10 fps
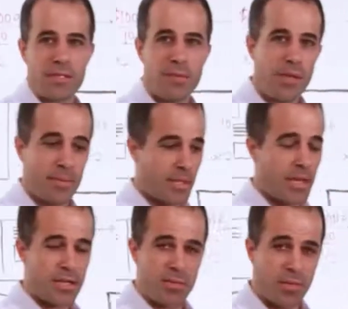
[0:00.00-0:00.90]
Sometimes a
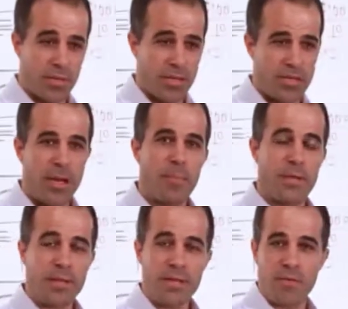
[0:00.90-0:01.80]
customer will just up
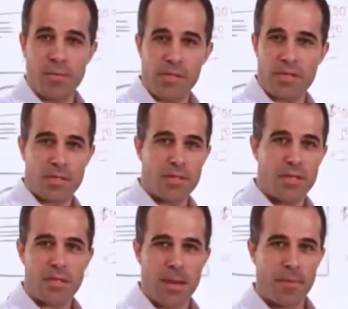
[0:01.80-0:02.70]
and leave your business. They
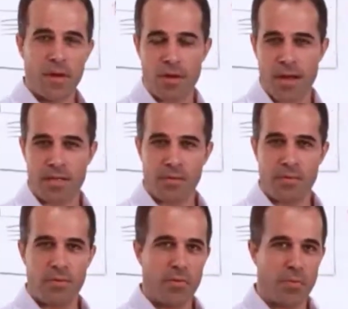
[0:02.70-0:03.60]
stop interacting
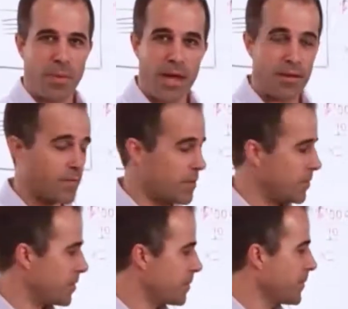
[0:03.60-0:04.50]
with you and buying from you.